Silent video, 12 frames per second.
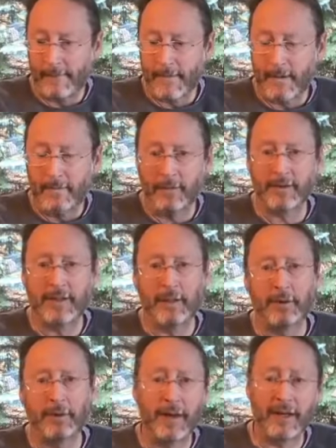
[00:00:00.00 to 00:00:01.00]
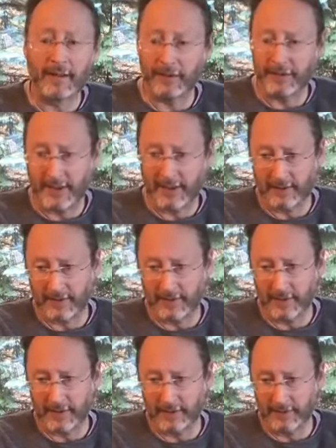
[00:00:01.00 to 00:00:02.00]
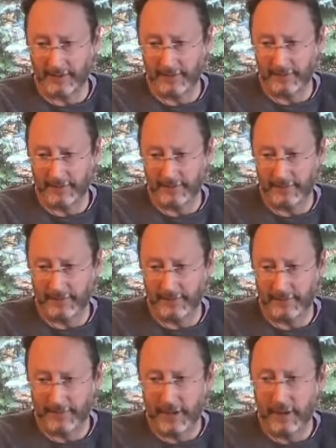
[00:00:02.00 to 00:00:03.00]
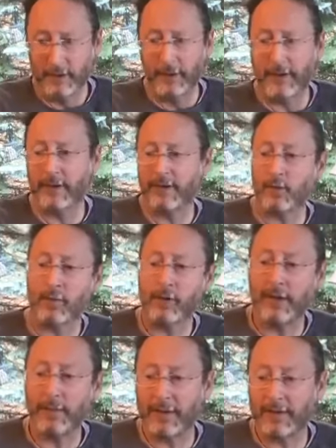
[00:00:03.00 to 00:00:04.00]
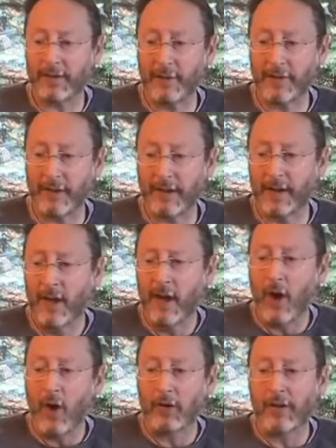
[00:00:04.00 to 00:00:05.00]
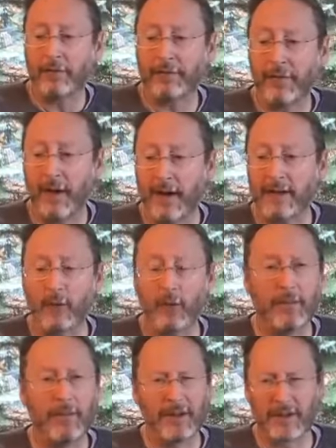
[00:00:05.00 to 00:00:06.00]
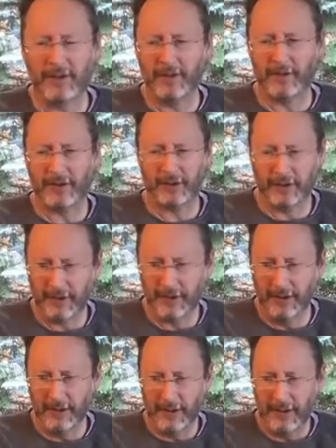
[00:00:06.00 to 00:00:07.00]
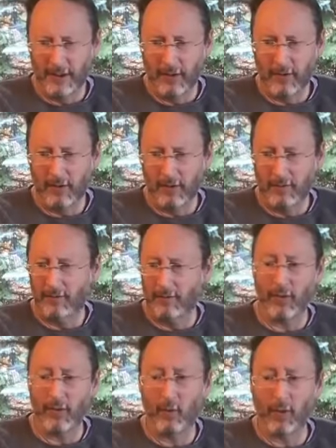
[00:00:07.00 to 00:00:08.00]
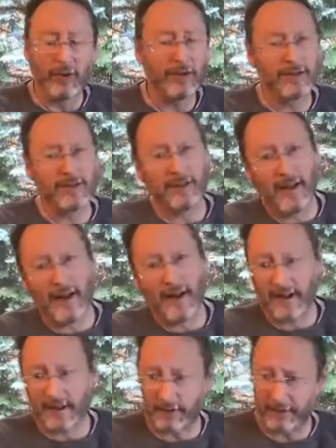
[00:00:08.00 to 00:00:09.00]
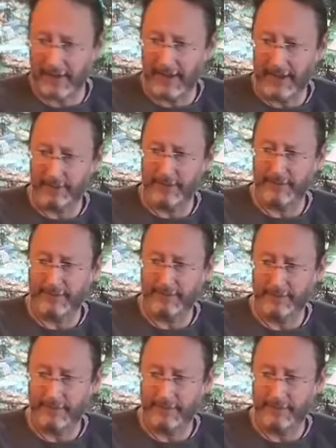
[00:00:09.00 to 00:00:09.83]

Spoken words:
For example, a medical test result. Who here is worried about something only to find that we misunderstood or the worst did not actually happen?